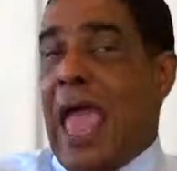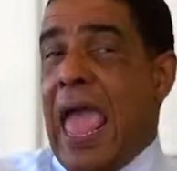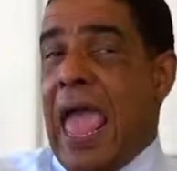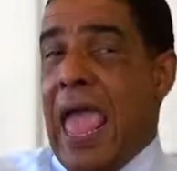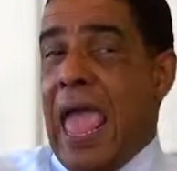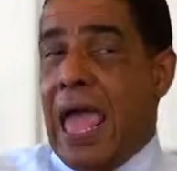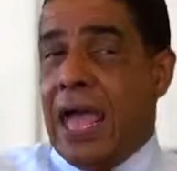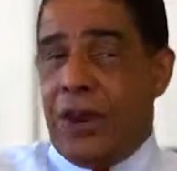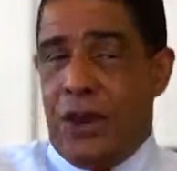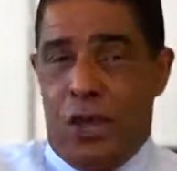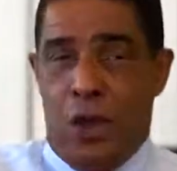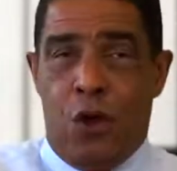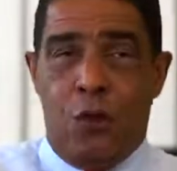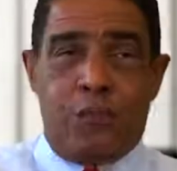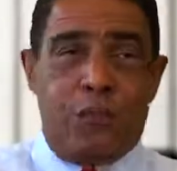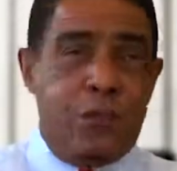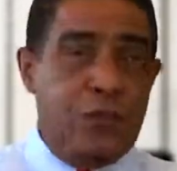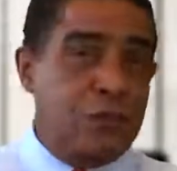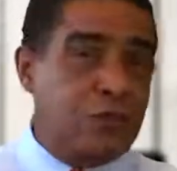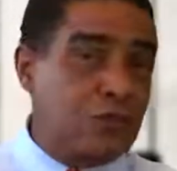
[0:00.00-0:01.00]
and
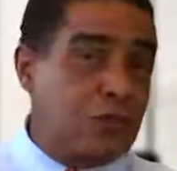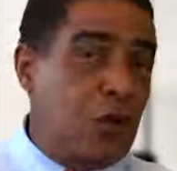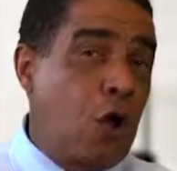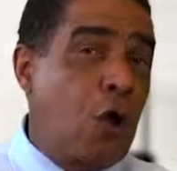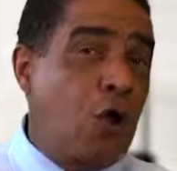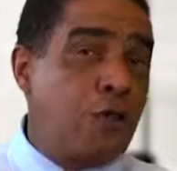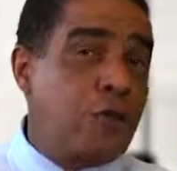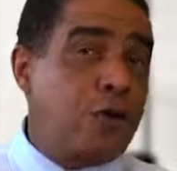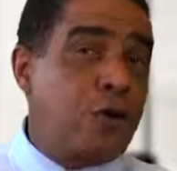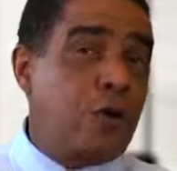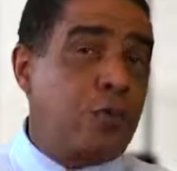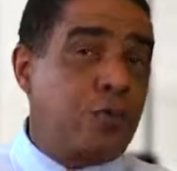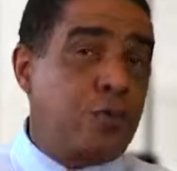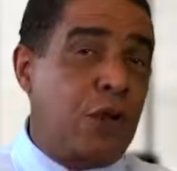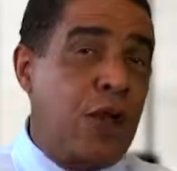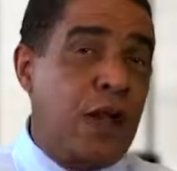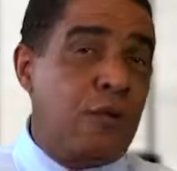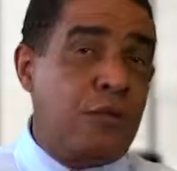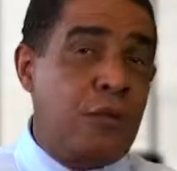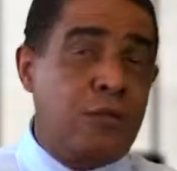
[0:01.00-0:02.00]
help them solve their
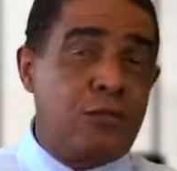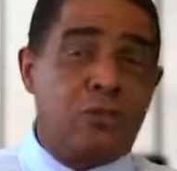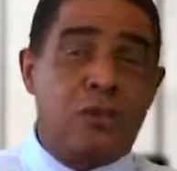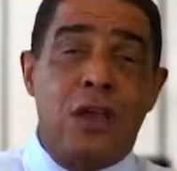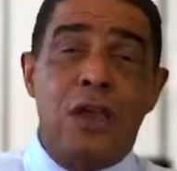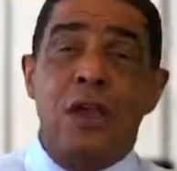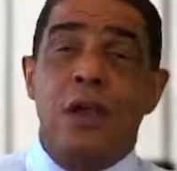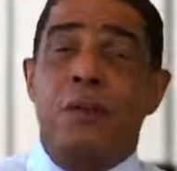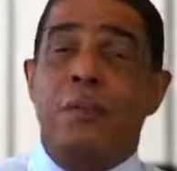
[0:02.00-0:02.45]
problems